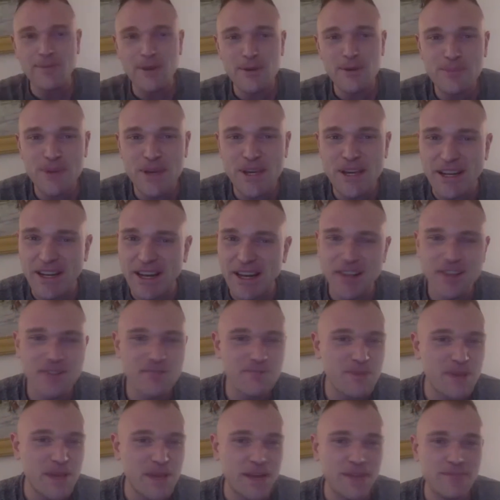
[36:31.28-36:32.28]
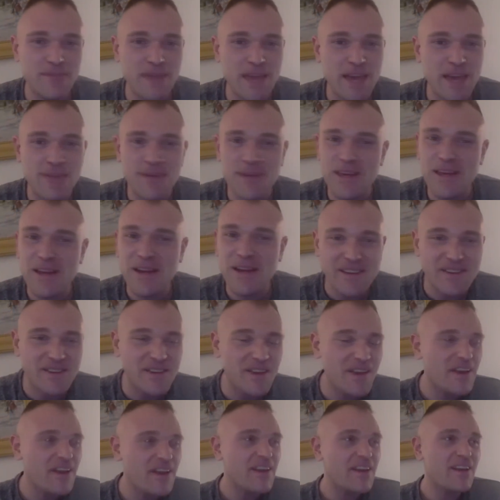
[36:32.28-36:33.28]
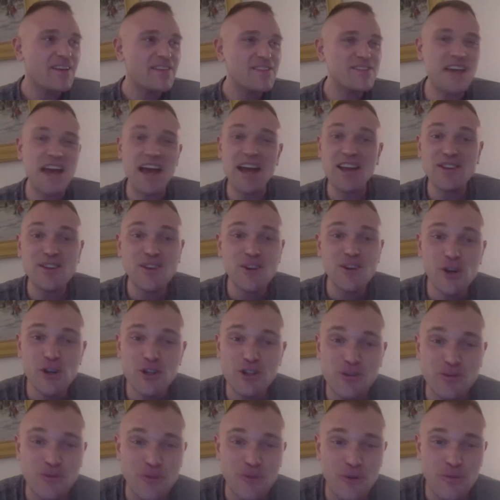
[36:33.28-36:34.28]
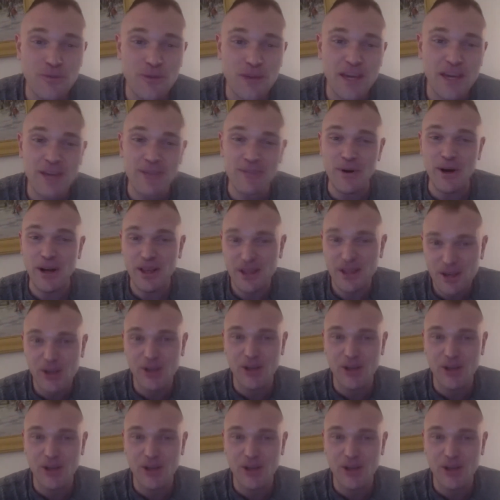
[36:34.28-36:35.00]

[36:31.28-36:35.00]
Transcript: me beat. Yeah. It's been maybe 10 years for me, but